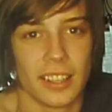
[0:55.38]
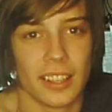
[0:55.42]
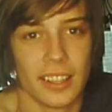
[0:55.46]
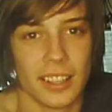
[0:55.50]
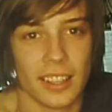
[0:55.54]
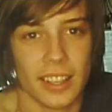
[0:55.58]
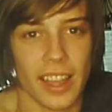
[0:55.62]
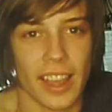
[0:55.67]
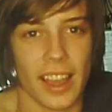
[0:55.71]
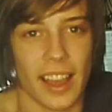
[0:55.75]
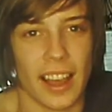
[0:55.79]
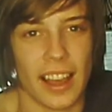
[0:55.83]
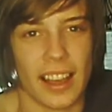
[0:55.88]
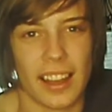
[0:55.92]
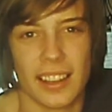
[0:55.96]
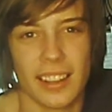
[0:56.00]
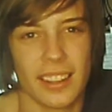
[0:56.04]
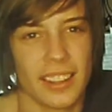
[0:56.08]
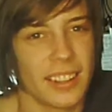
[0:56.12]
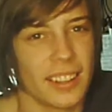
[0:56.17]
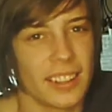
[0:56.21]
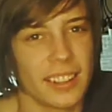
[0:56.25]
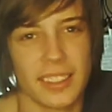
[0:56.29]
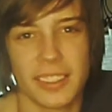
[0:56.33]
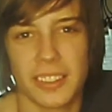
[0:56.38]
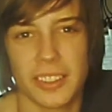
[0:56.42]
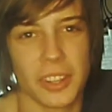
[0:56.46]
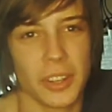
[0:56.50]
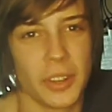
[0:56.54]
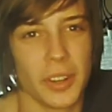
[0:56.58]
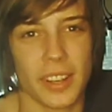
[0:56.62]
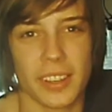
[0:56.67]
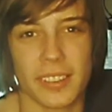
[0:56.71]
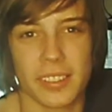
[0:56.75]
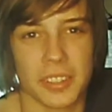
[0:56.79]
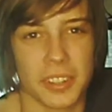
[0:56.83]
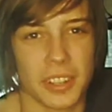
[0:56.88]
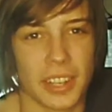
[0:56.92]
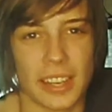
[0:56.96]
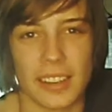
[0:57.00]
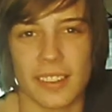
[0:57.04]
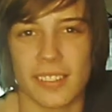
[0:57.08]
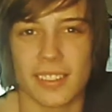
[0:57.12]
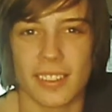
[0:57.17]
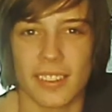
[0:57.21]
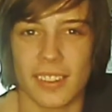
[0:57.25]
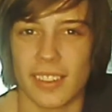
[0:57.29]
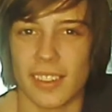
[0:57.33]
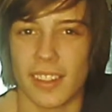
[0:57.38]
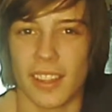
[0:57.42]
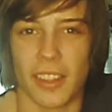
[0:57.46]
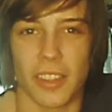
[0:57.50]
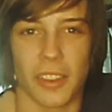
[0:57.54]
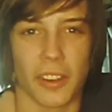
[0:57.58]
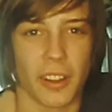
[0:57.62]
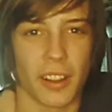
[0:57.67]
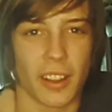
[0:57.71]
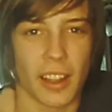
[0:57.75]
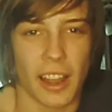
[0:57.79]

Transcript: Yeah, do it so you can see the other